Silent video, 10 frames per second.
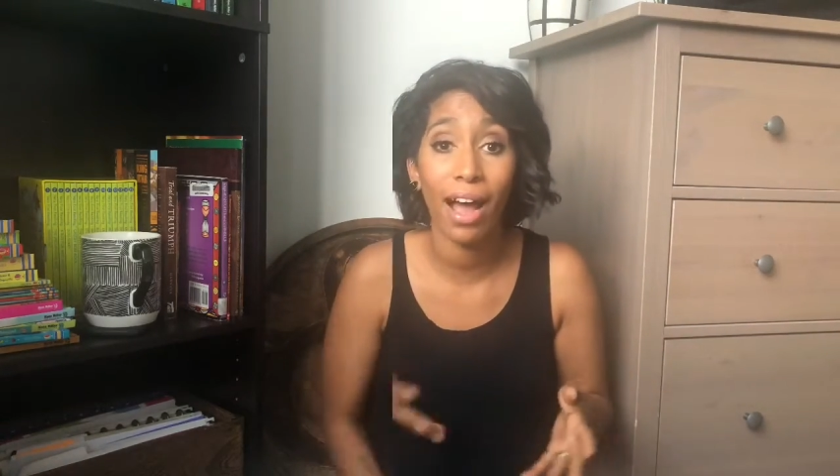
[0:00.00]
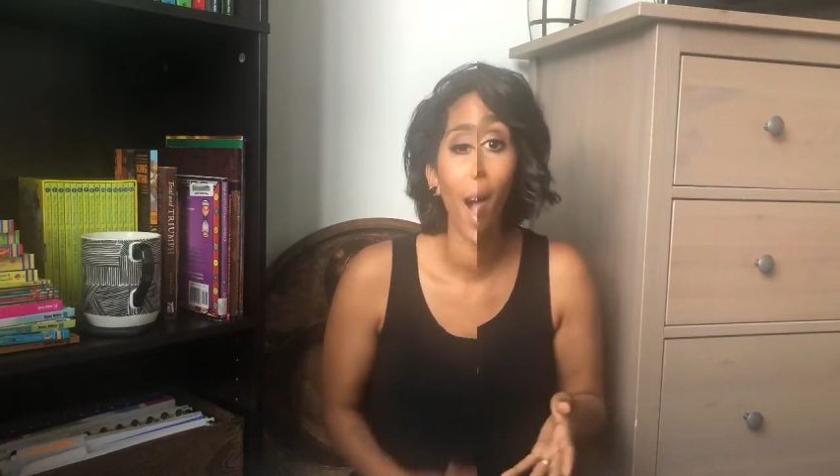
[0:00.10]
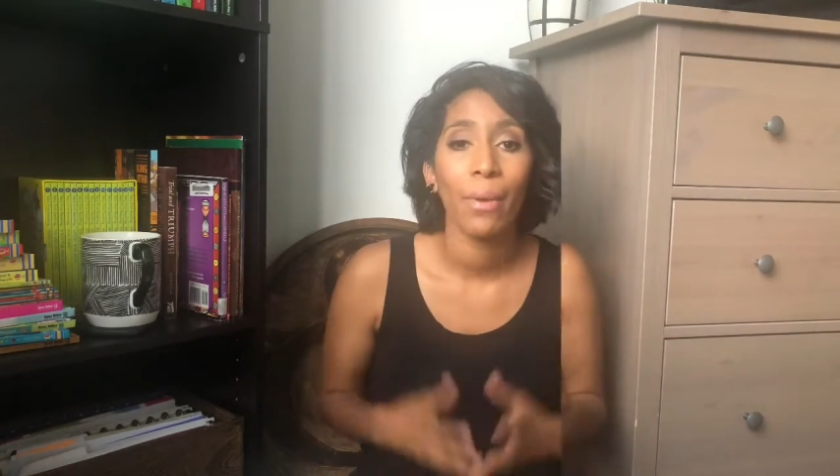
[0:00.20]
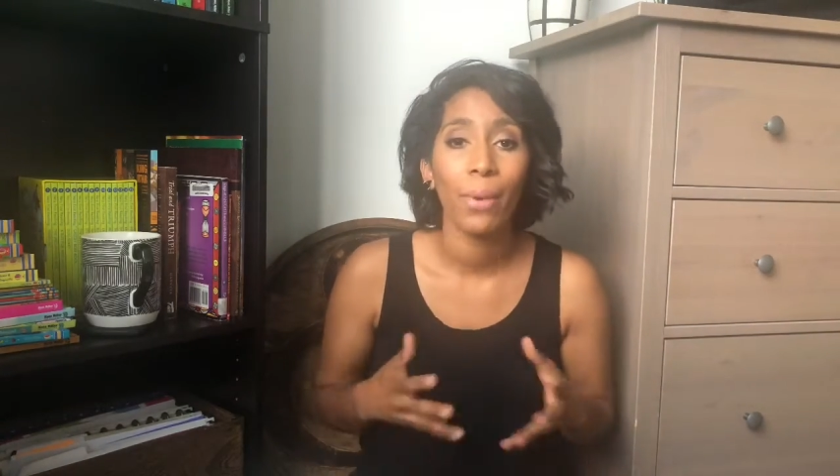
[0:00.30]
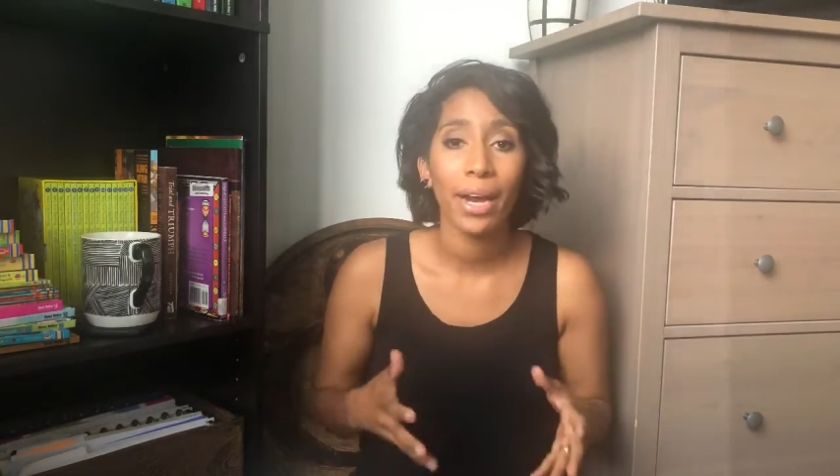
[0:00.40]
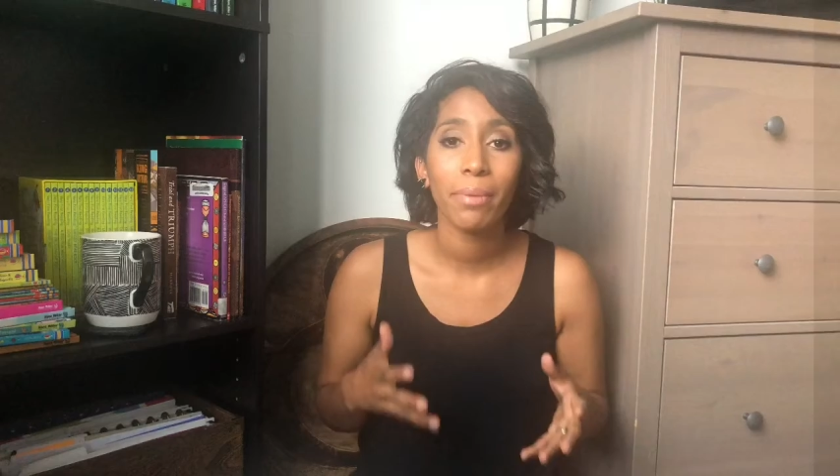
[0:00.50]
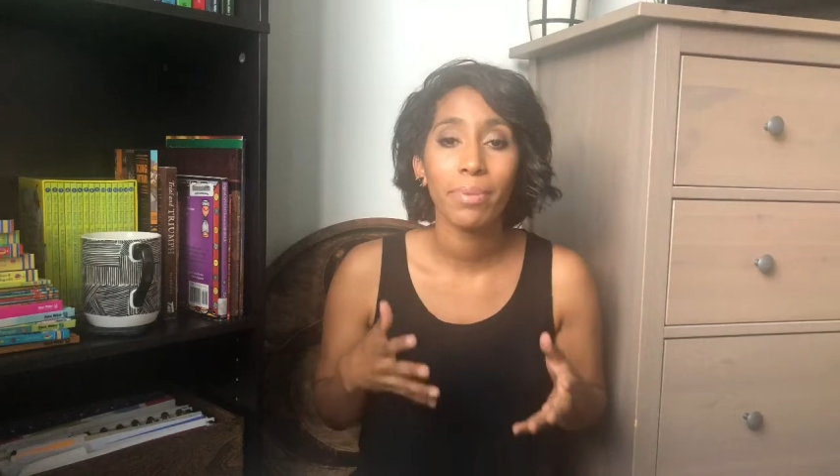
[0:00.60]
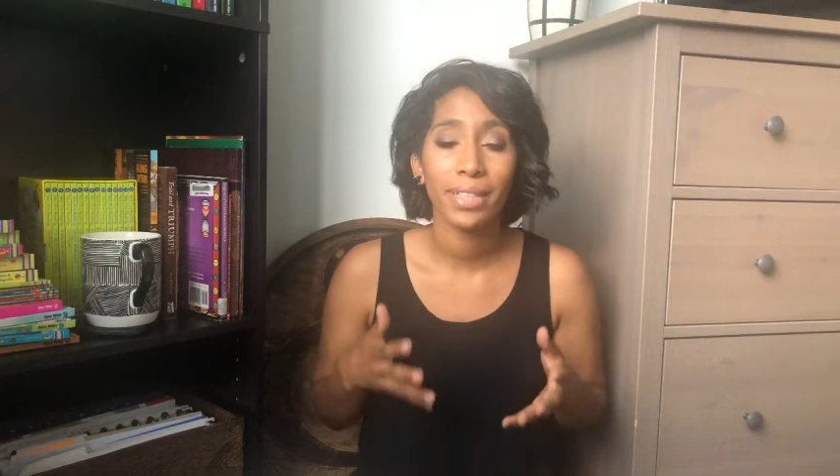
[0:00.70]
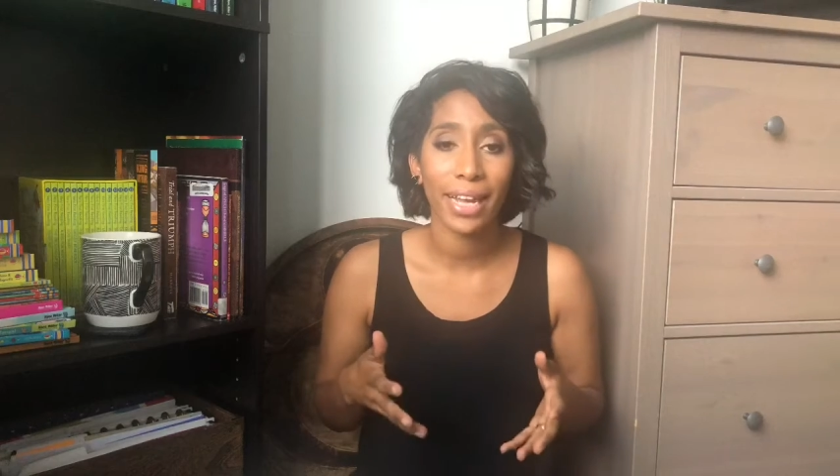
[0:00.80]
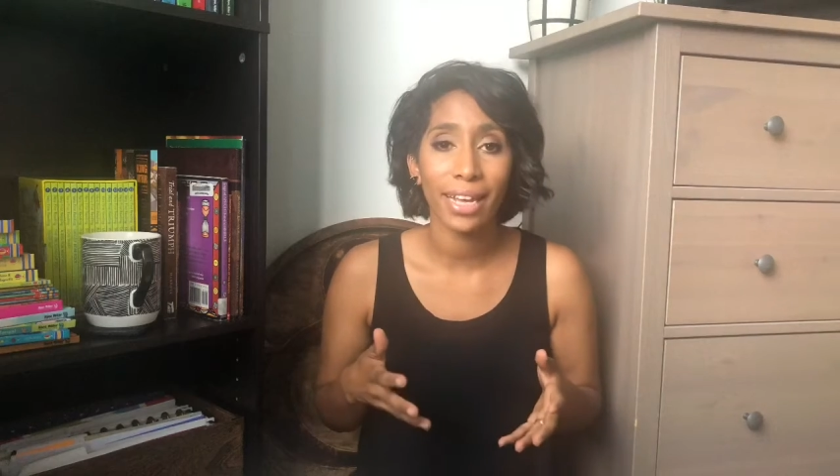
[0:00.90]
I want a
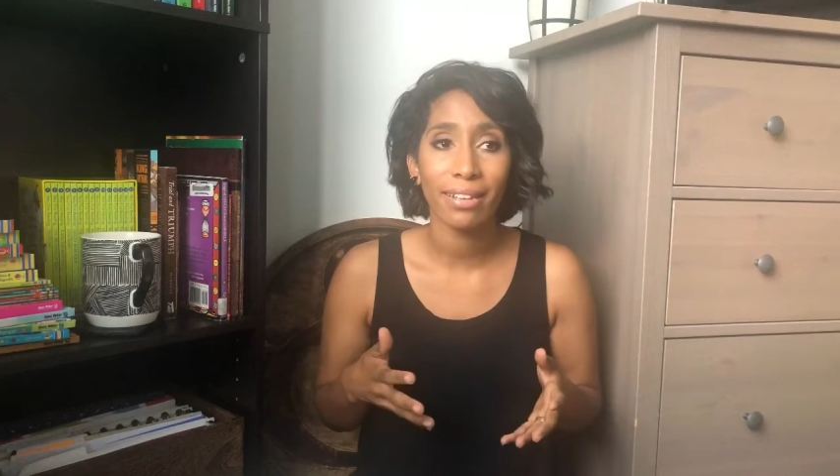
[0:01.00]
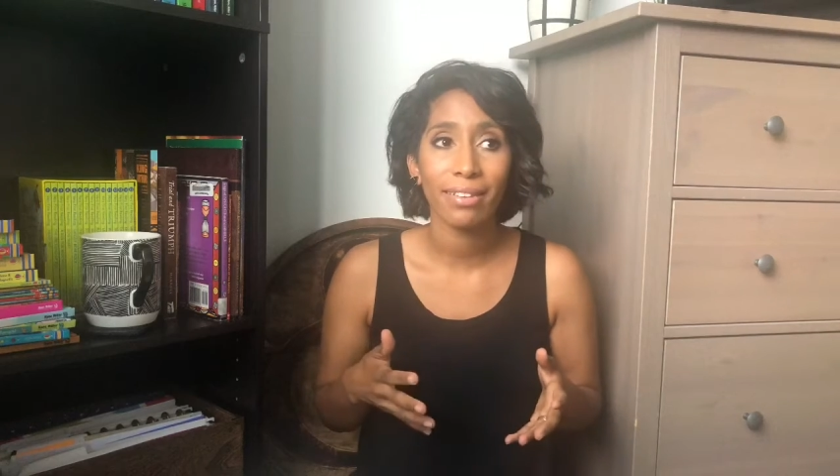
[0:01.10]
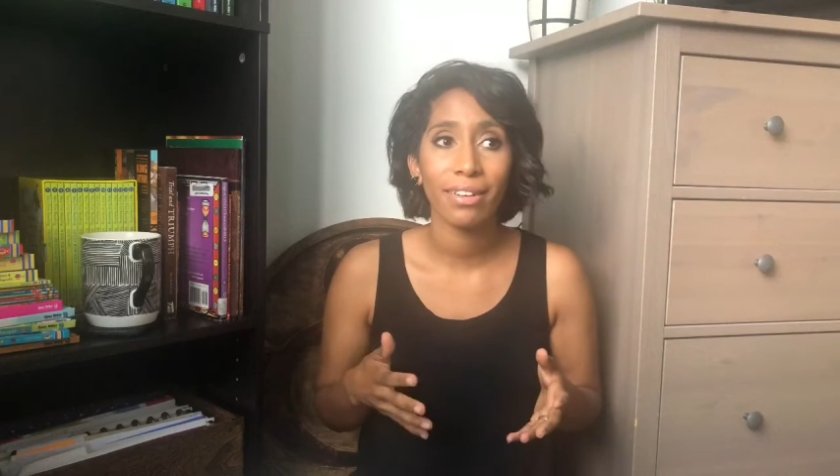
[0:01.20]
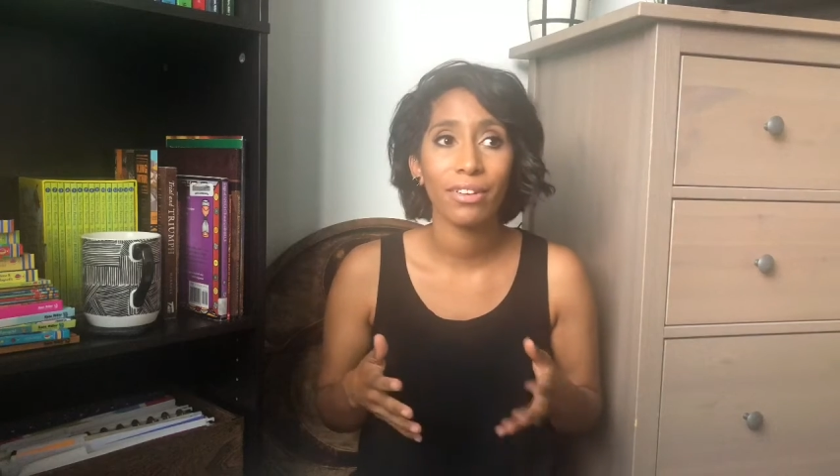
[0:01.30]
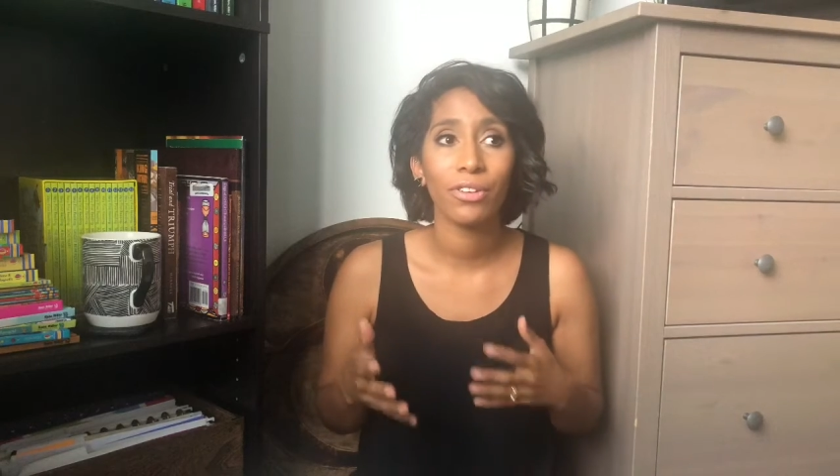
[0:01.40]
place